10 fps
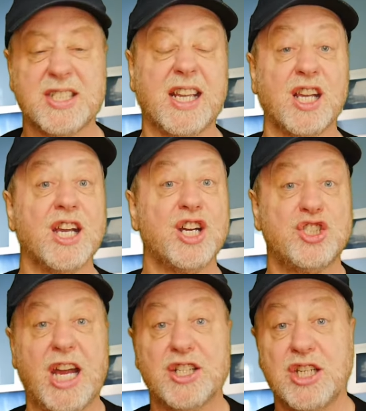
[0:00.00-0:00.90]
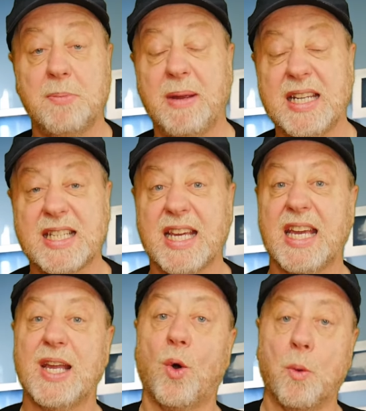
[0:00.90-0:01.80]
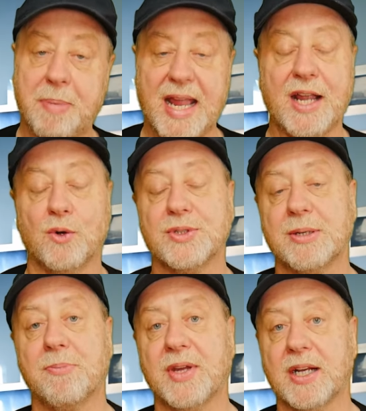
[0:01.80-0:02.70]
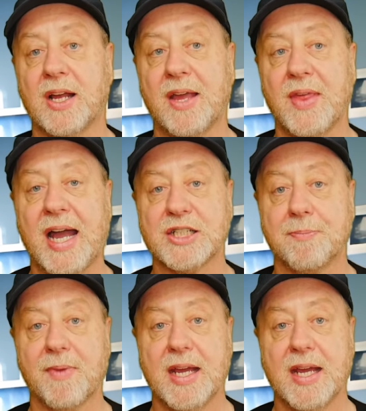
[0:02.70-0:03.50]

Think ChatGPT or Bing or something like that.